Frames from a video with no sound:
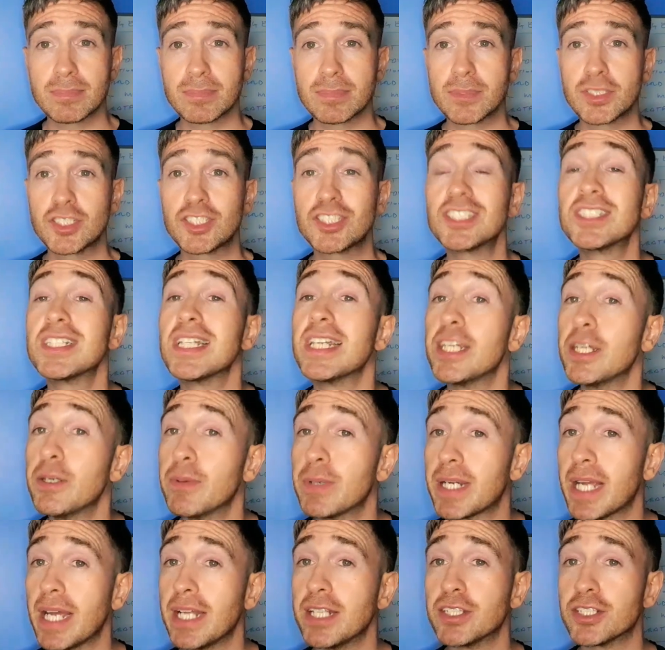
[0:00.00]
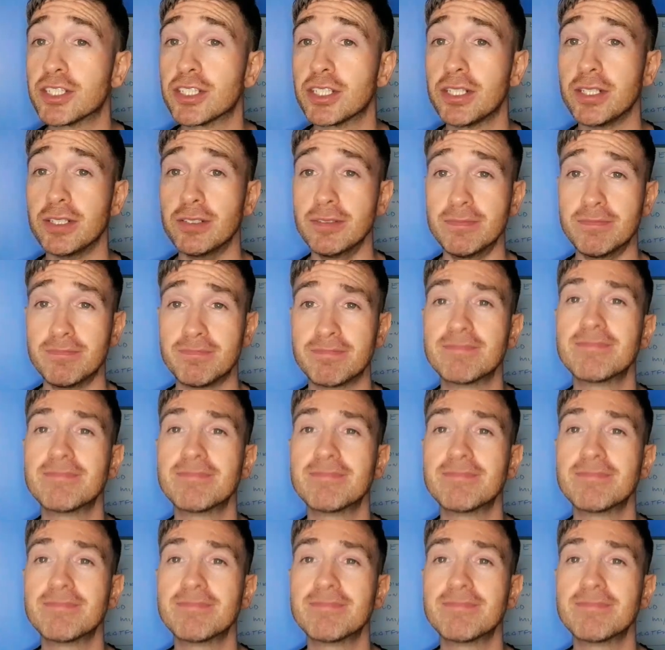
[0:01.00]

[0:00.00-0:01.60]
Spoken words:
See you again soon.